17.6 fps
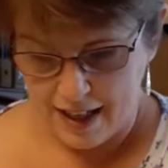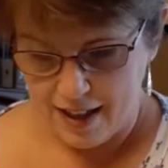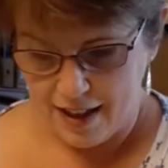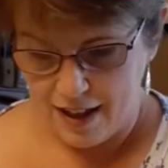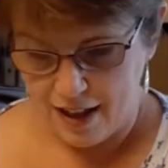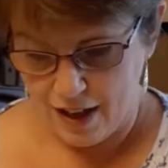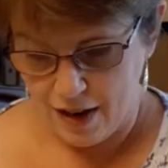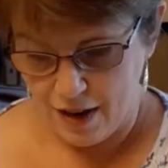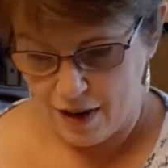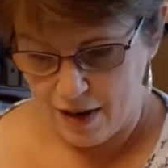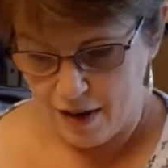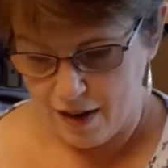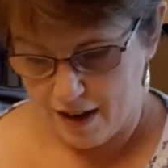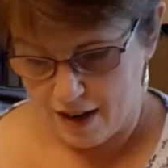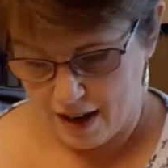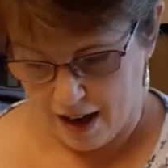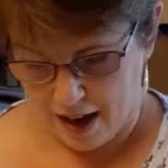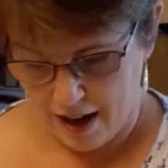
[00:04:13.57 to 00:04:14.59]
you
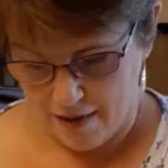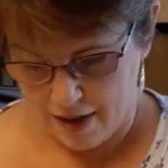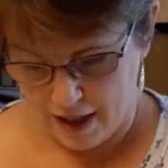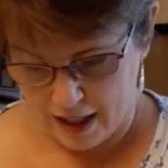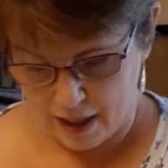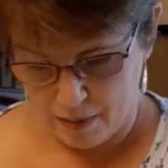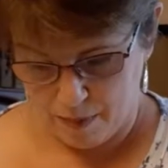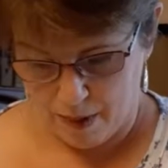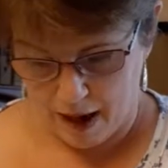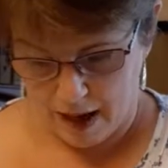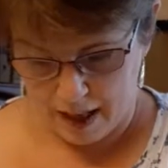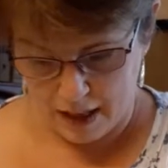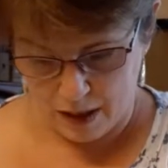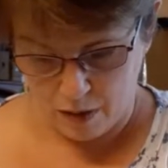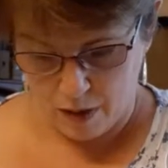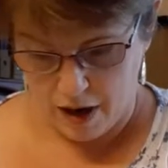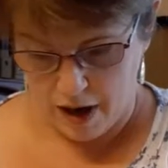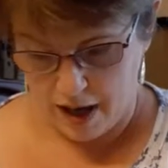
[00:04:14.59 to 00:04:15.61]
kind of expect to
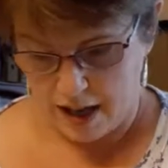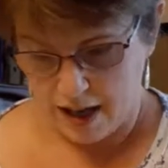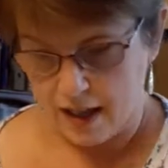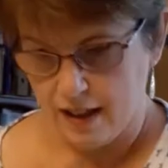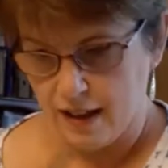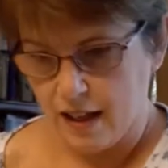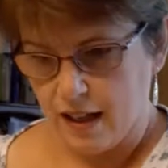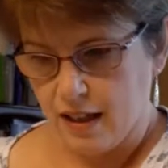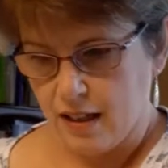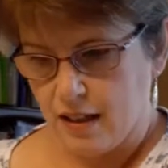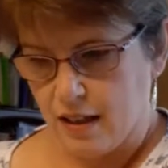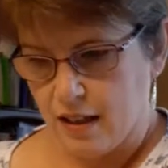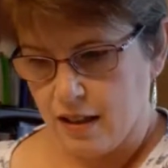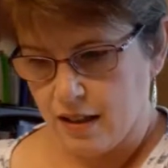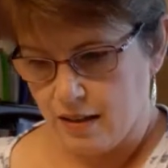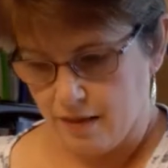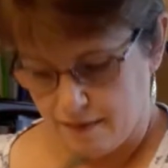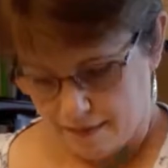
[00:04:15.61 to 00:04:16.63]
work and then it doesn't.